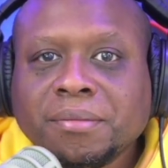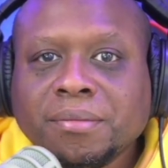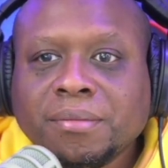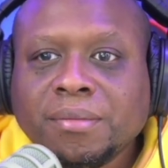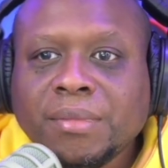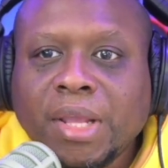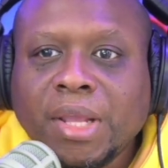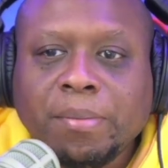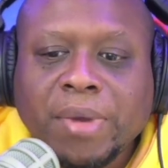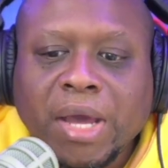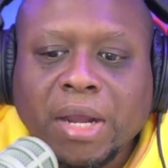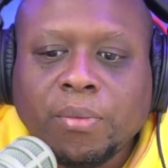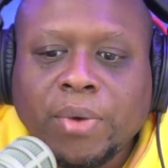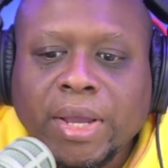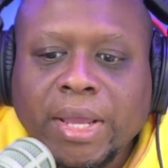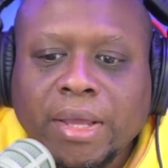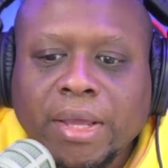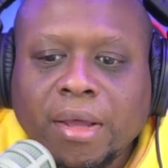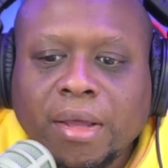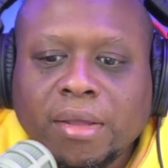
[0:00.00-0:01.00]
And by the
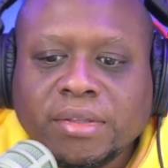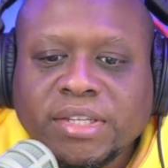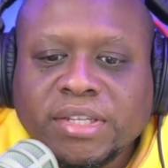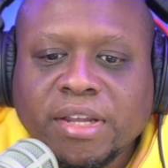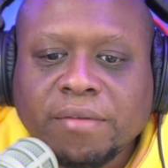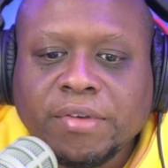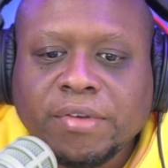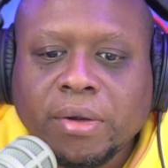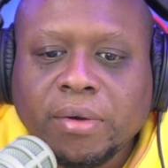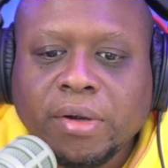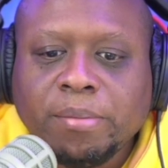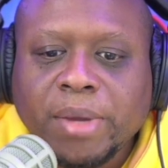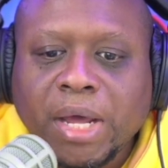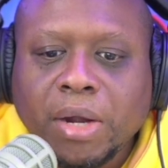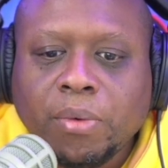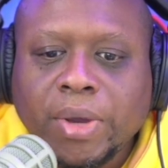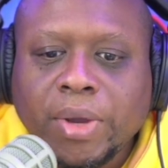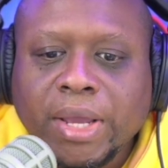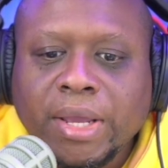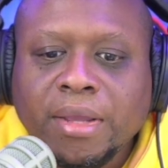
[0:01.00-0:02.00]
way, uh, Steph Curry, by
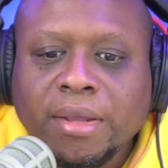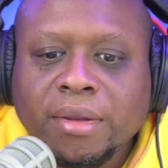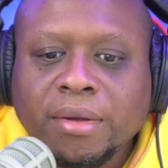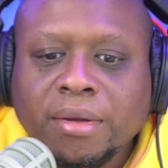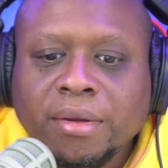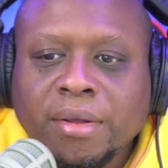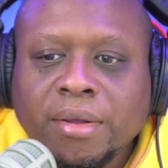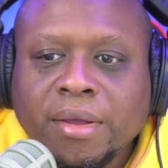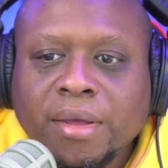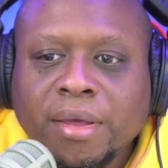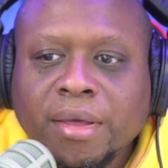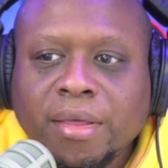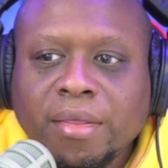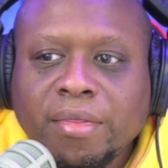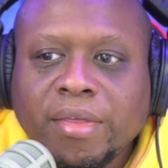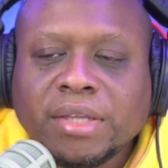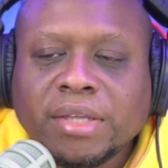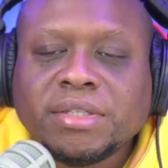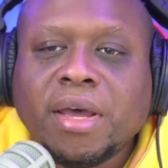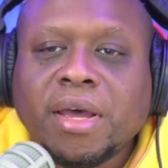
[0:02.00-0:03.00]
the way,
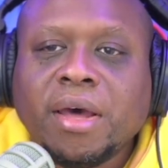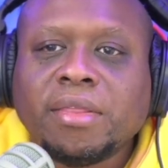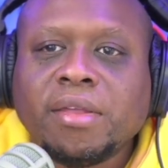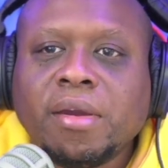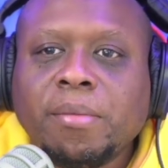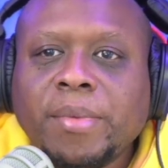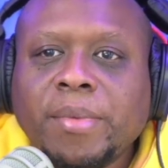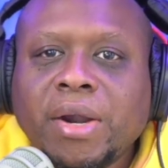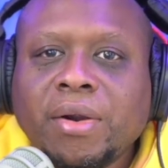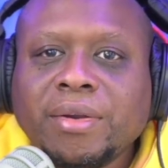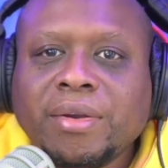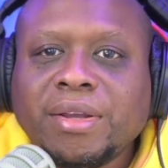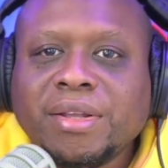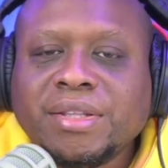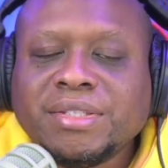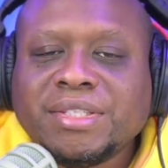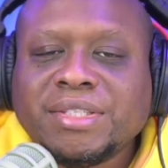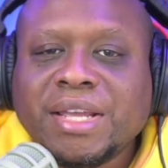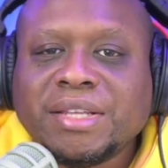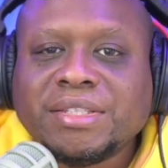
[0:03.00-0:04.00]
that's other
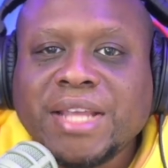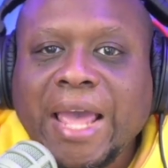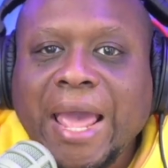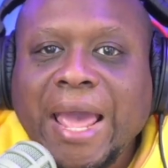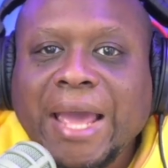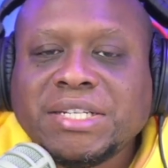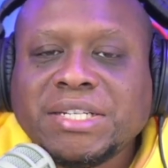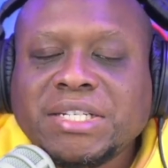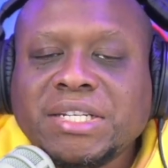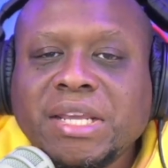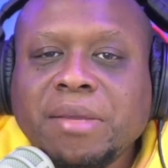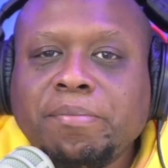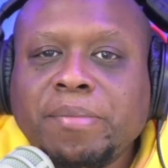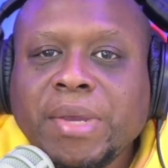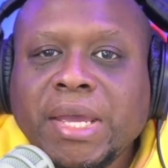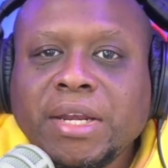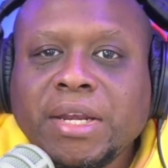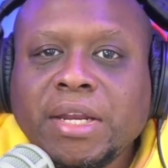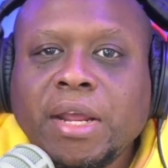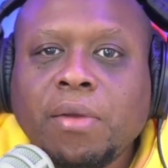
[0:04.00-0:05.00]
Americans that's actually
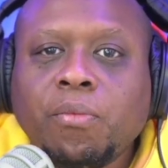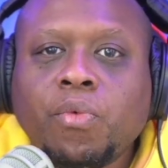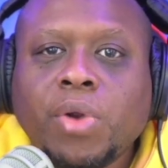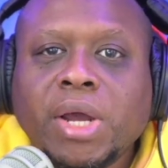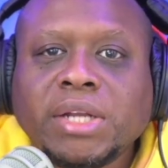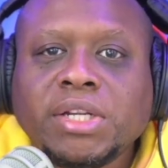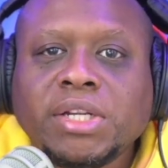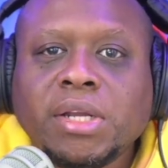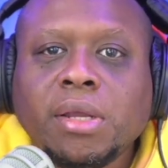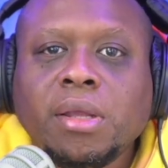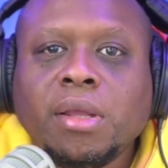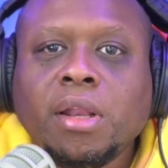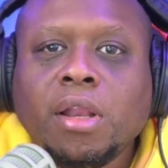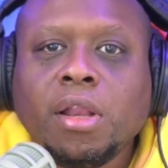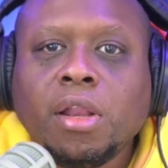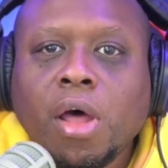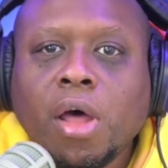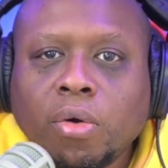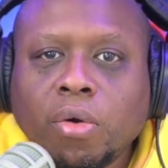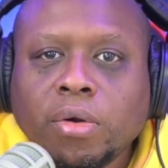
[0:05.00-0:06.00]
been in Russia
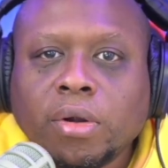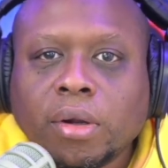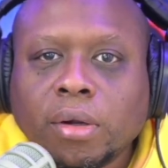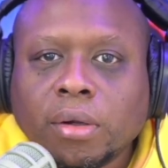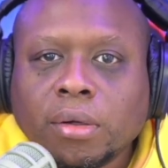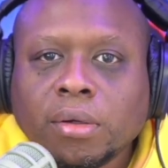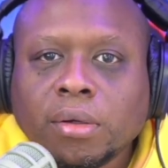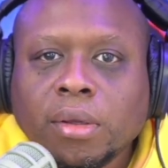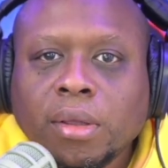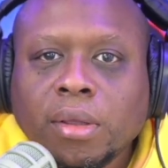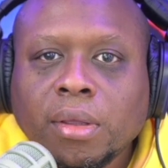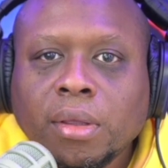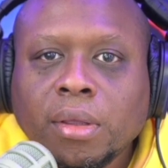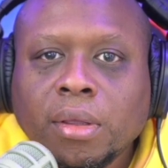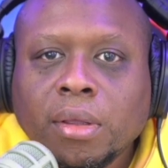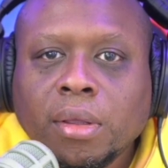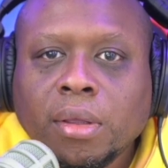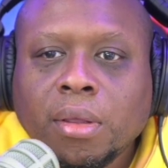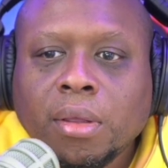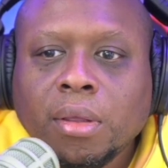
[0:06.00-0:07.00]
longer.
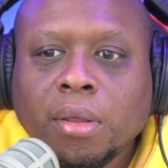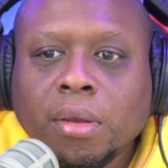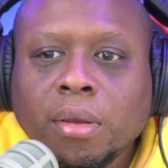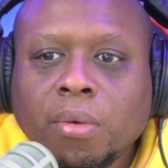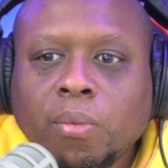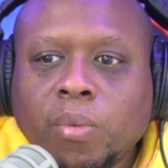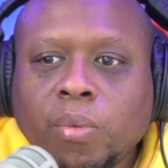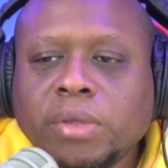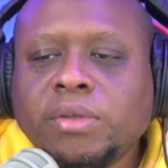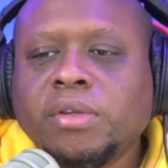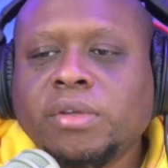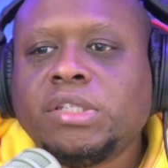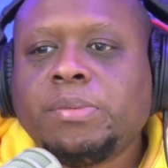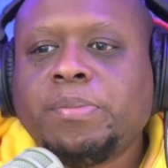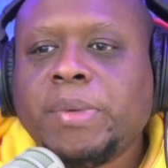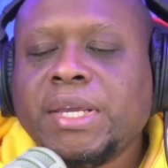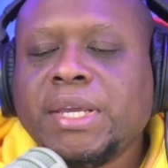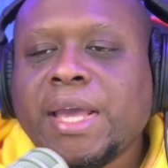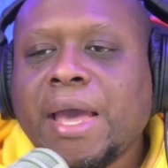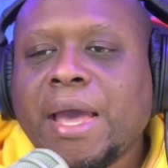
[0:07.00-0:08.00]
Will you
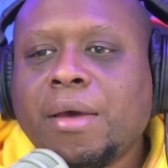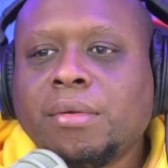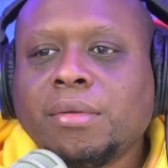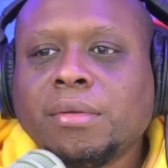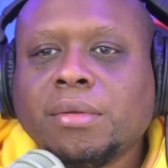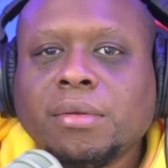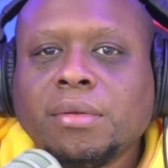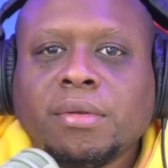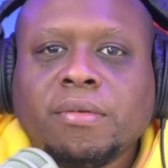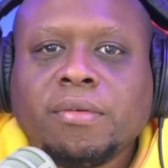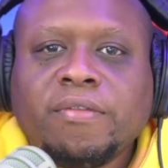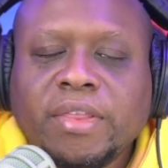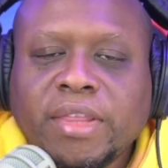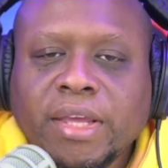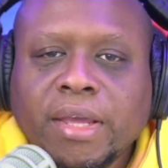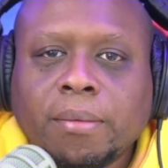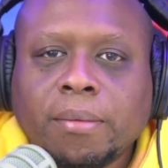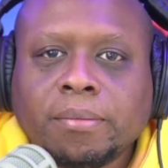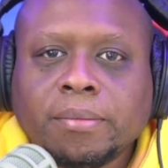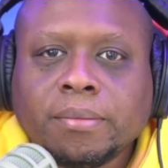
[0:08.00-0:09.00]
speak out for
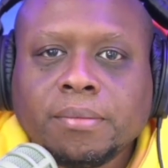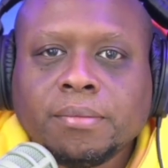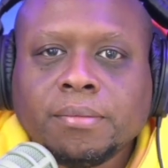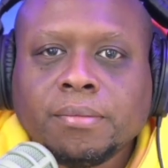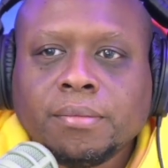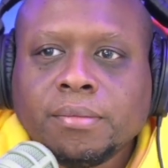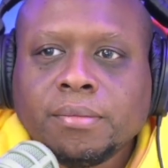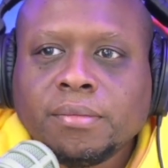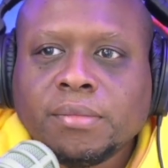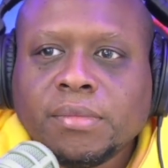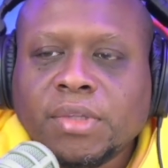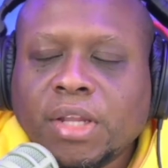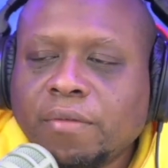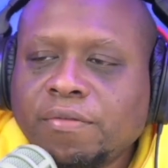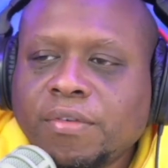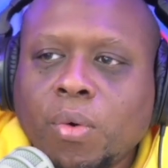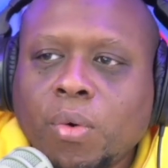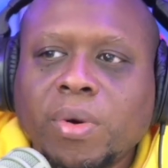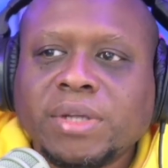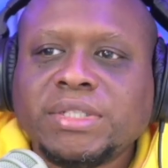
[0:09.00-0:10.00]
them?
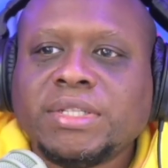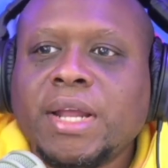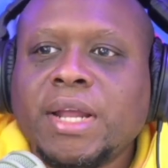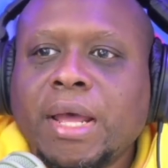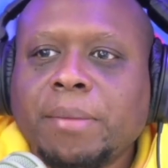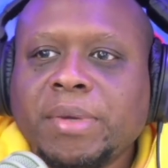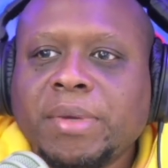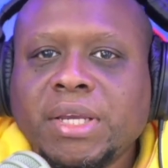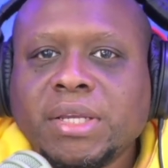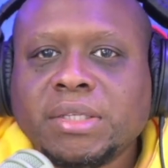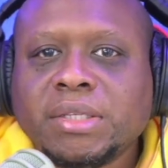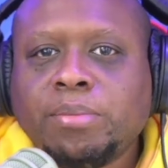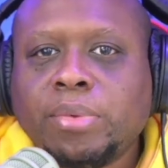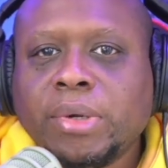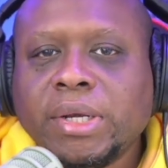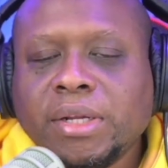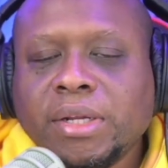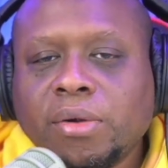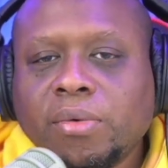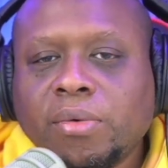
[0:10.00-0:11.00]
Of course not, because
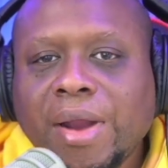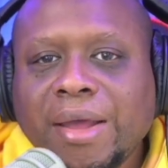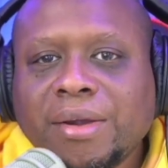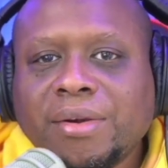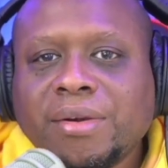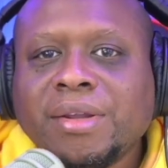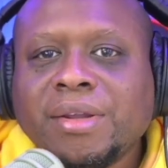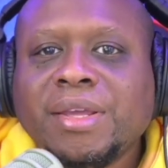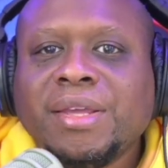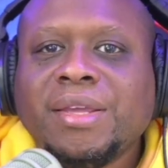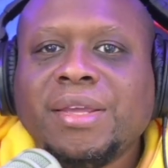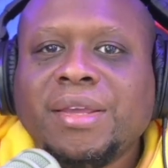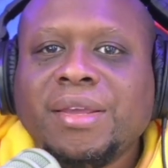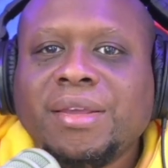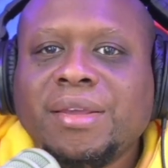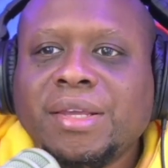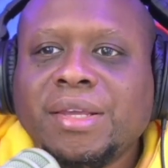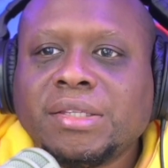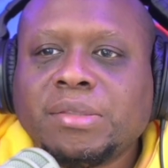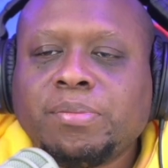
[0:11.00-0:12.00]
Brittney Griner
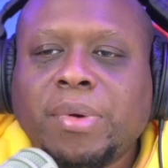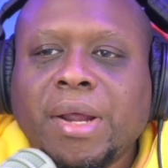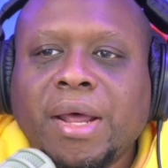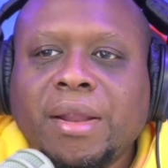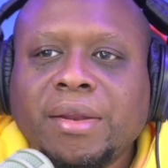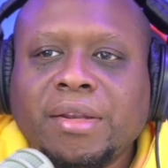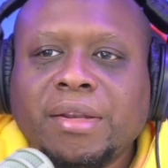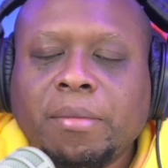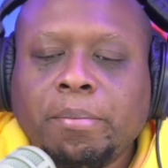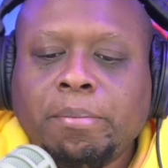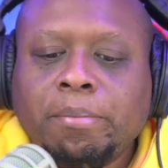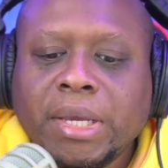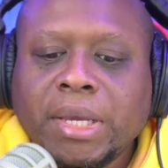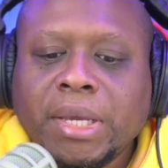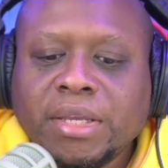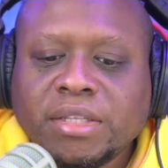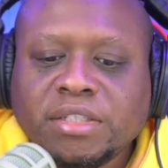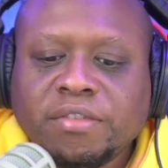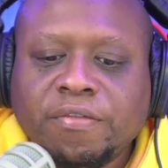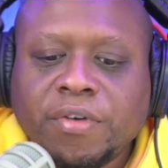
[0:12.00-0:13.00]
is probably the
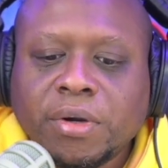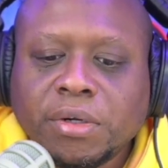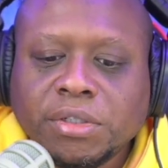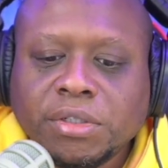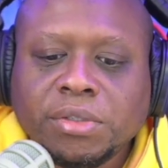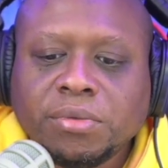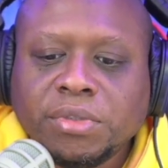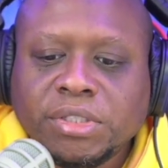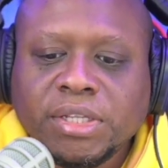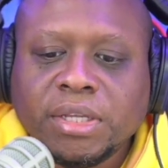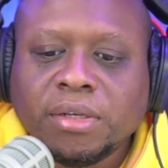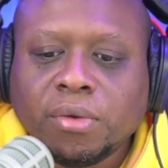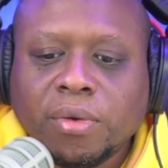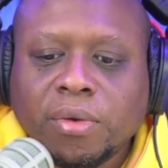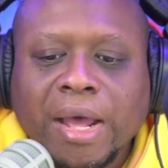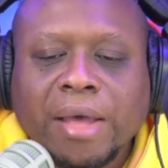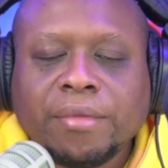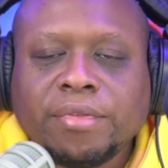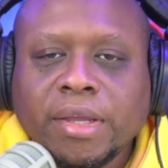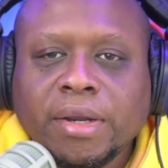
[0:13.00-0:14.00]
biggest virtue sitting
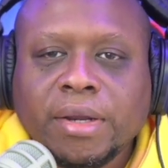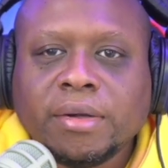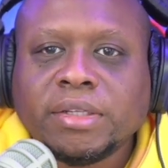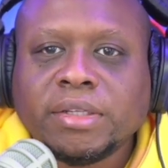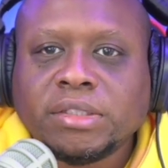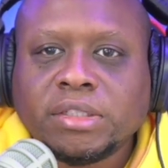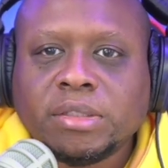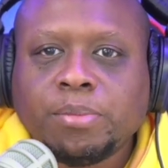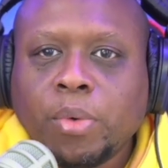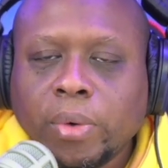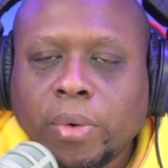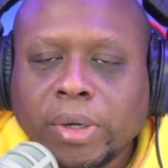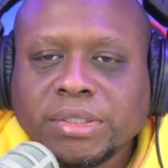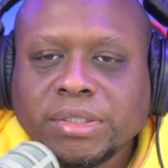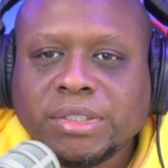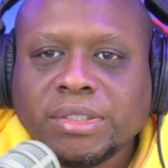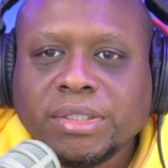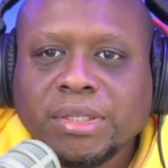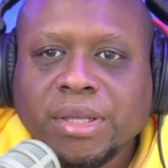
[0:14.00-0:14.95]
on out there in sports.